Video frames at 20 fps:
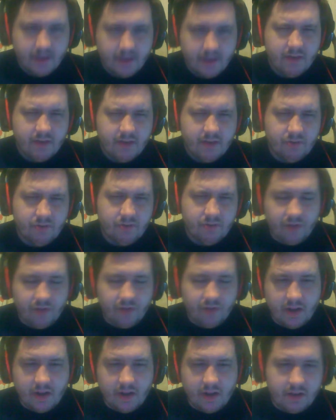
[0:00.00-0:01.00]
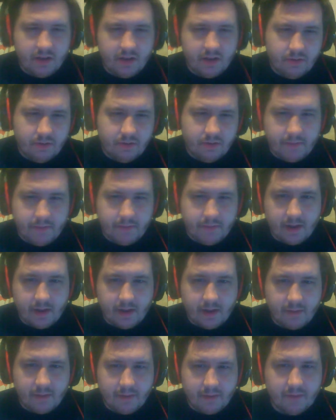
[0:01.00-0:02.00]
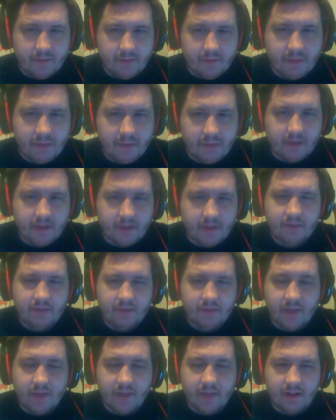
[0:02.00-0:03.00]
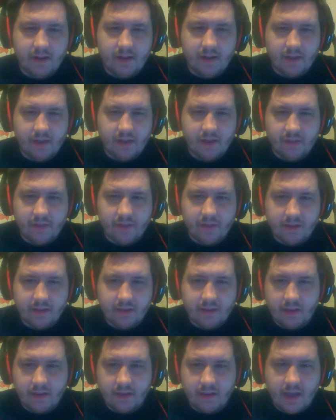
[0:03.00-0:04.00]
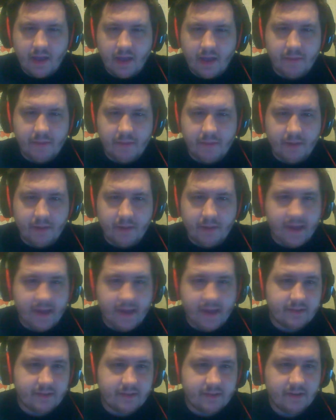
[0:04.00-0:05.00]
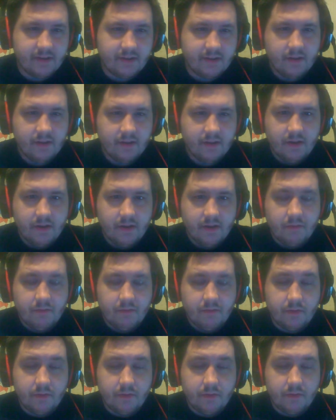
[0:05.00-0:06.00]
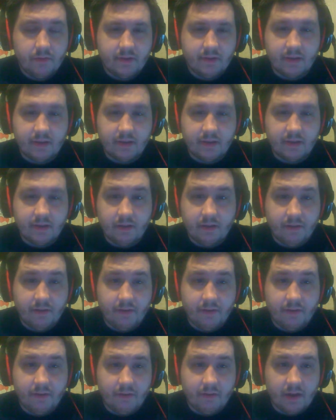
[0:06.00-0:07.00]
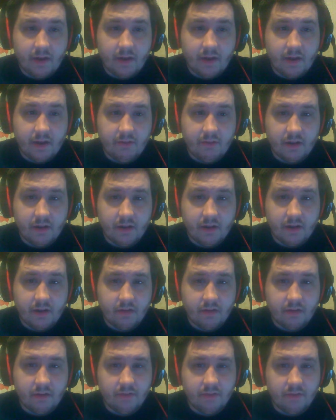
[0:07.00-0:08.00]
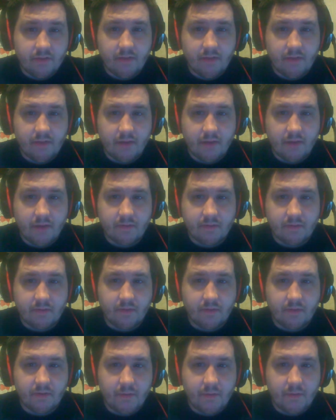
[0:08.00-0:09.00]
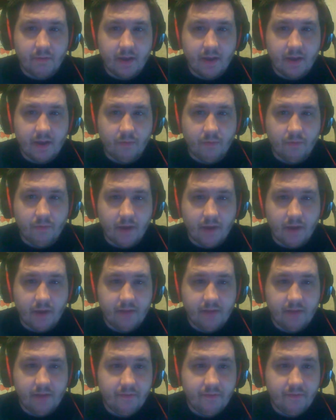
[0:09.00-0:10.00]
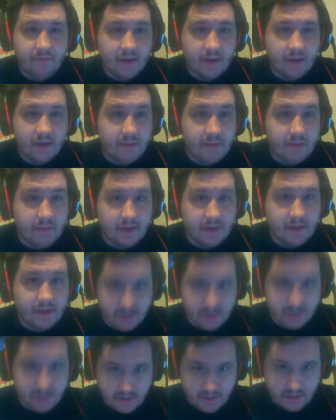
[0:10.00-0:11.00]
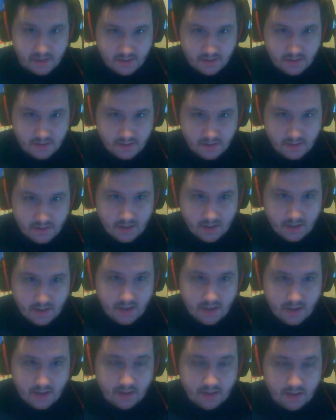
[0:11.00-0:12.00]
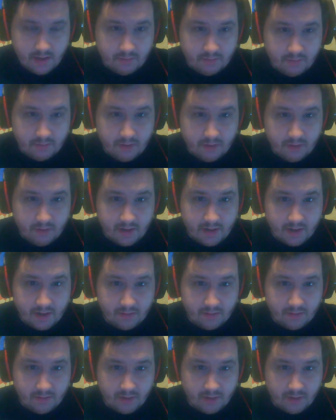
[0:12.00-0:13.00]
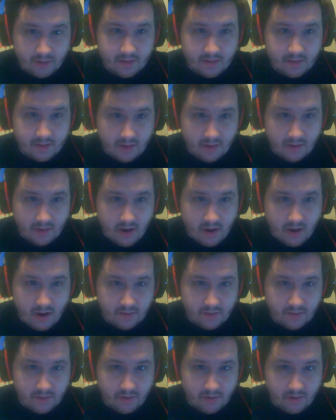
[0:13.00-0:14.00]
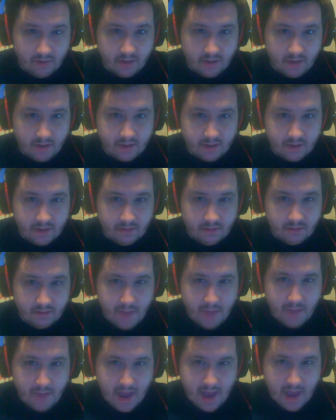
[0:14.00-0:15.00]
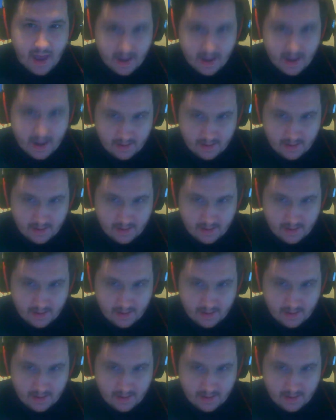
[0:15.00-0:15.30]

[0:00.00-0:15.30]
It was fun, not too bad. I mean, I'm not a big fan of the NFL as I have been in the past. Mostly because I don't have anyone I can really talk to with it without someone being a whiny fucking bitch. And yes, I'm swearing in this one, it's a log. If you don't like it, too bad.